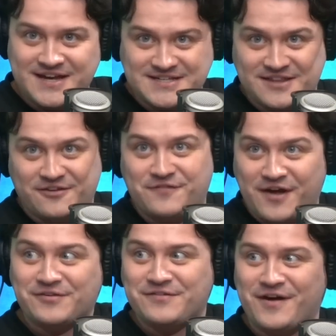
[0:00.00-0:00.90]
he's at the
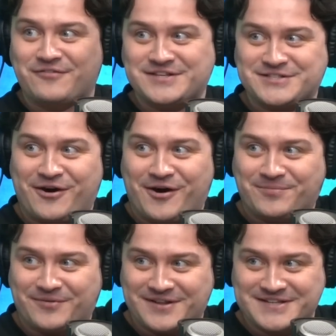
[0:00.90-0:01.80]
very, very top, right?